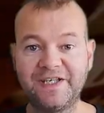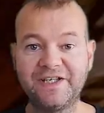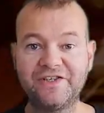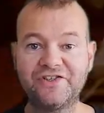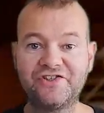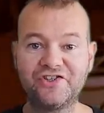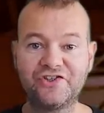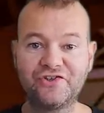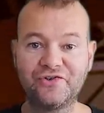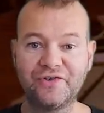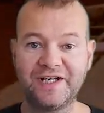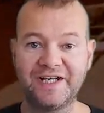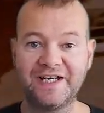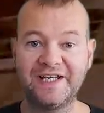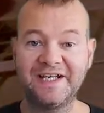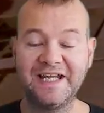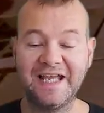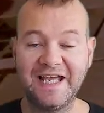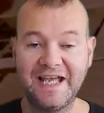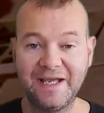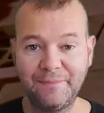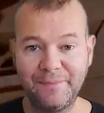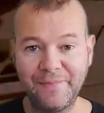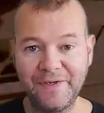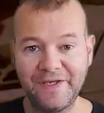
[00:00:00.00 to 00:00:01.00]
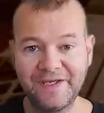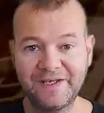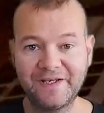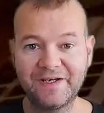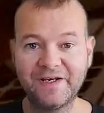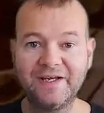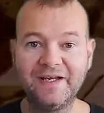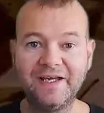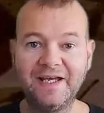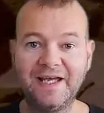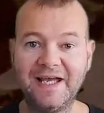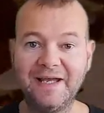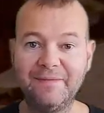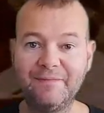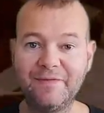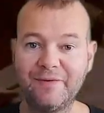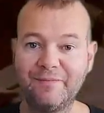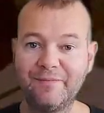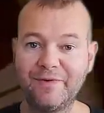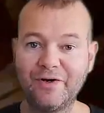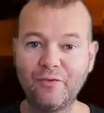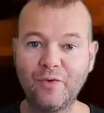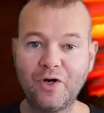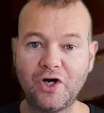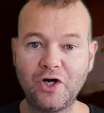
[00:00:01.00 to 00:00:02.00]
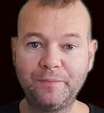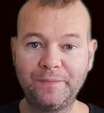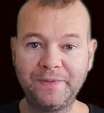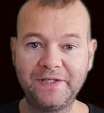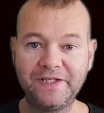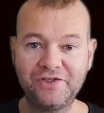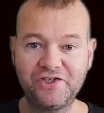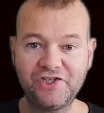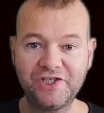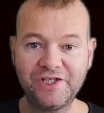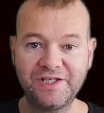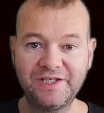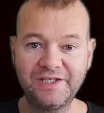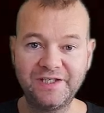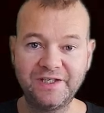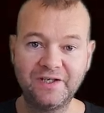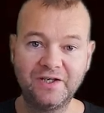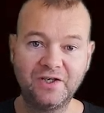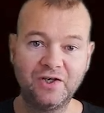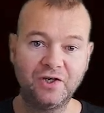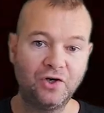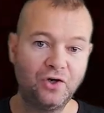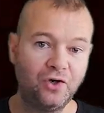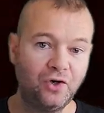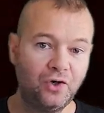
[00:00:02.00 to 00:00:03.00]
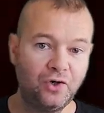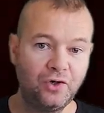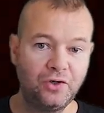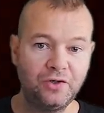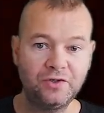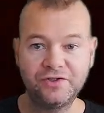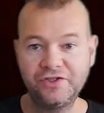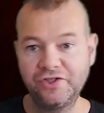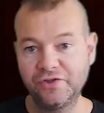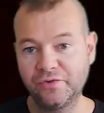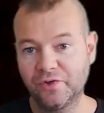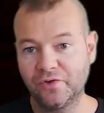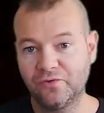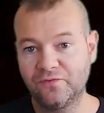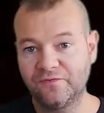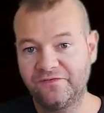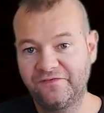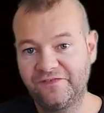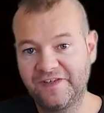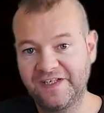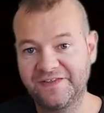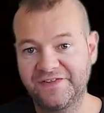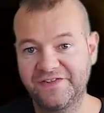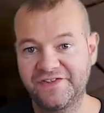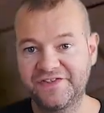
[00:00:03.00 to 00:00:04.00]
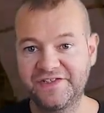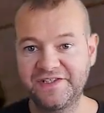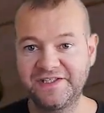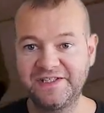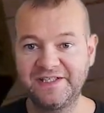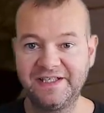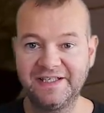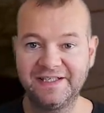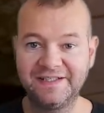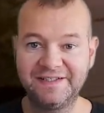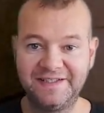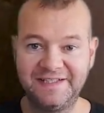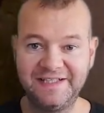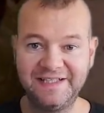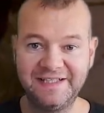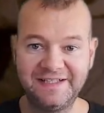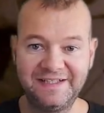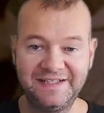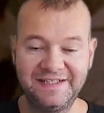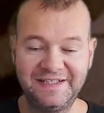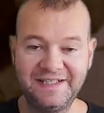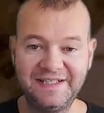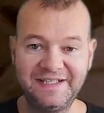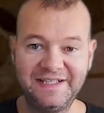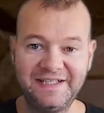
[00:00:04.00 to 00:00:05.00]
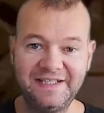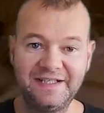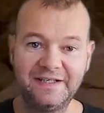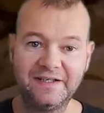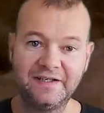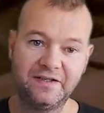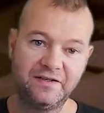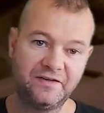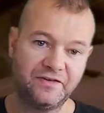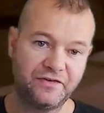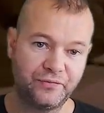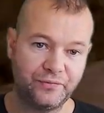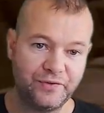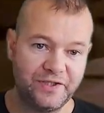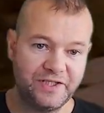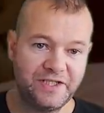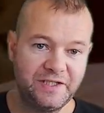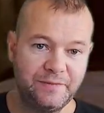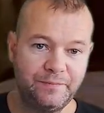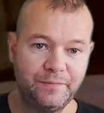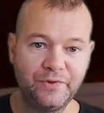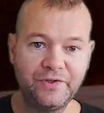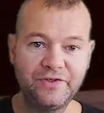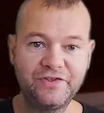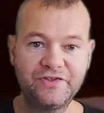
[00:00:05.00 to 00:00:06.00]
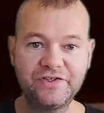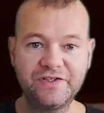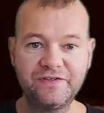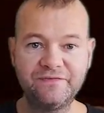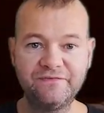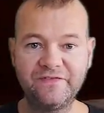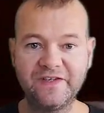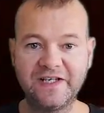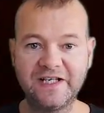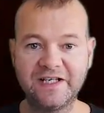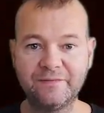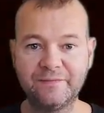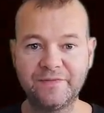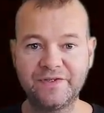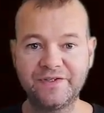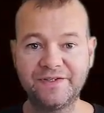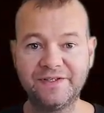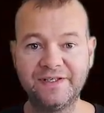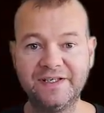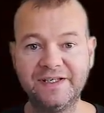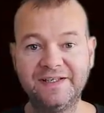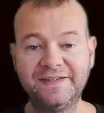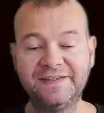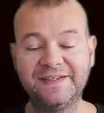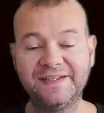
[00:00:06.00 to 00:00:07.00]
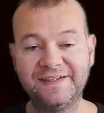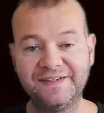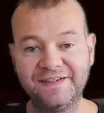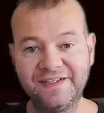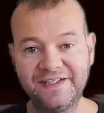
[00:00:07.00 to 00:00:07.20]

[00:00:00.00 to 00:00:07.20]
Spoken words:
is to create an epic MMORPG or your own fancy D&D 3D printed environment, then